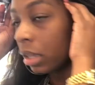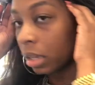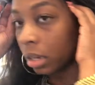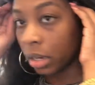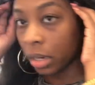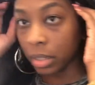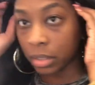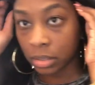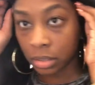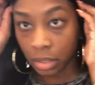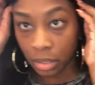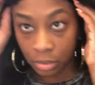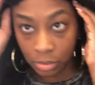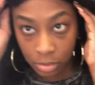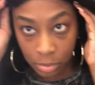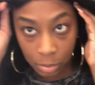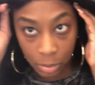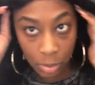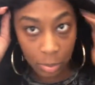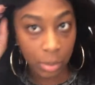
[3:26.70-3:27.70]
Alright, so that
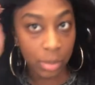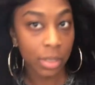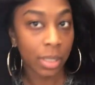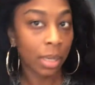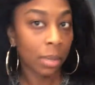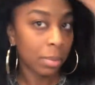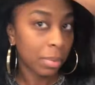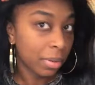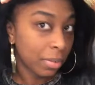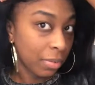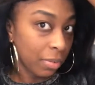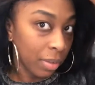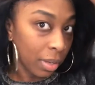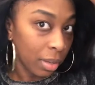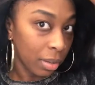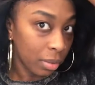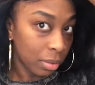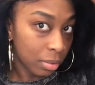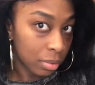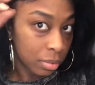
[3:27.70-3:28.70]
was pretty much an epic
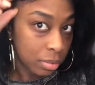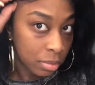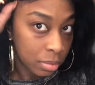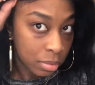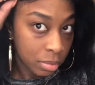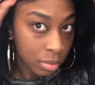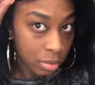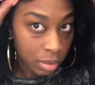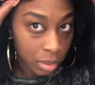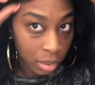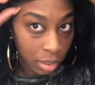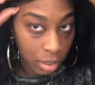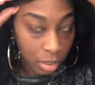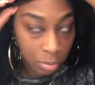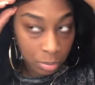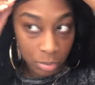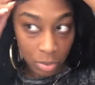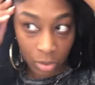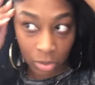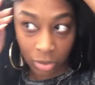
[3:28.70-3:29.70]
fail.
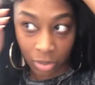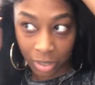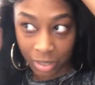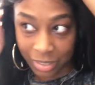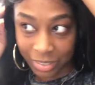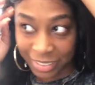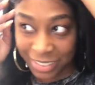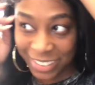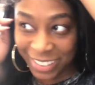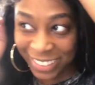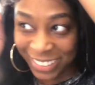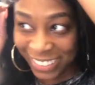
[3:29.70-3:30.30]
I'm going to